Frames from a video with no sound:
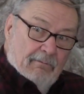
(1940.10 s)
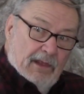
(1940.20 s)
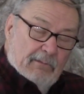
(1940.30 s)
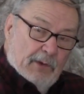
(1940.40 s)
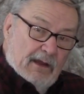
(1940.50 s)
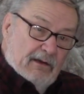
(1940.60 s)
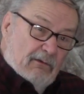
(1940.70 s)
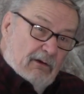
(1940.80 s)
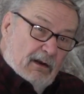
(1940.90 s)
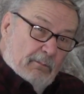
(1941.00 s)
They probably
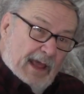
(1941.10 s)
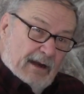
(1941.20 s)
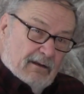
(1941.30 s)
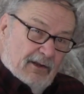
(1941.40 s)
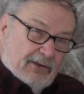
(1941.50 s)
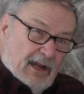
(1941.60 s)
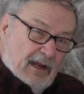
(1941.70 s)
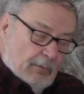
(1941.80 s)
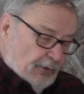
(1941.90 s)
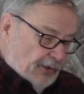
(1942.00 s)
don't want to battle this
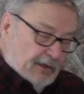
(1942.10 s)
guy anymore.